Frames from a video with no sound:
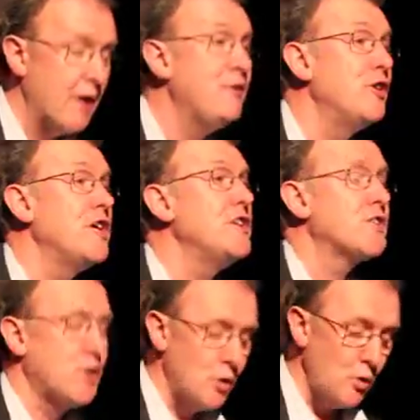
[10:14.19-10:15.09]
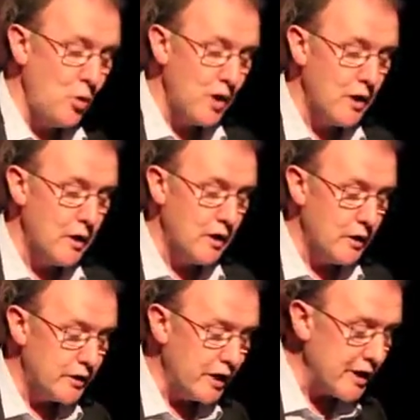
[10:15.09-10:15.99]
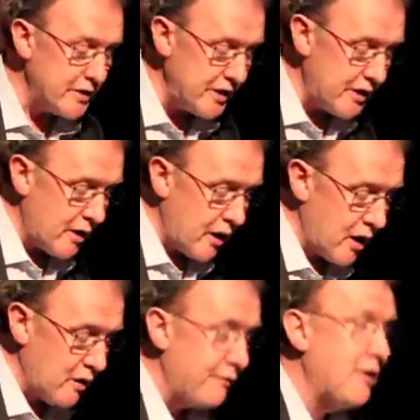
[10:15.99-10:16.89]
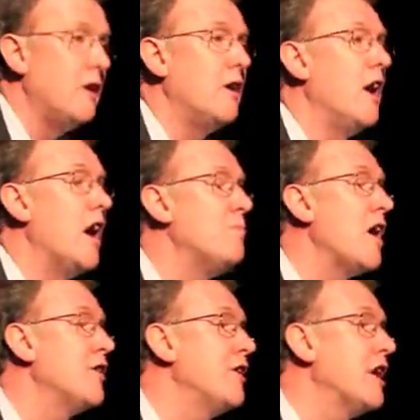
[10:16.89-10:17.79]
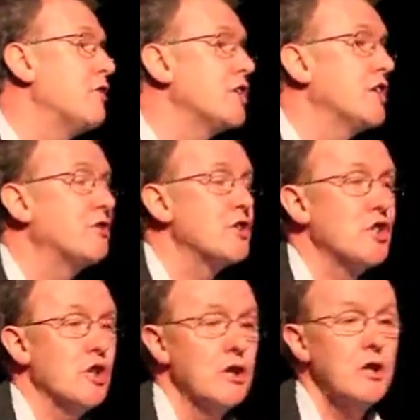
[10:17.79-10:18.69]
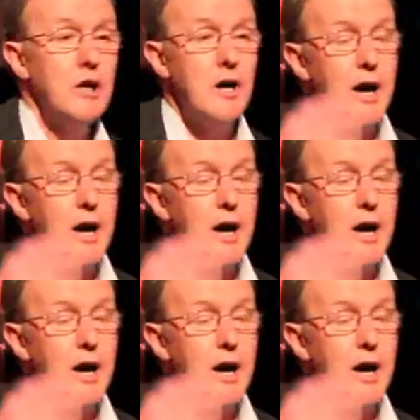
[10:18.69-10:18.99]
And for these two, the idea of a modern Irish literature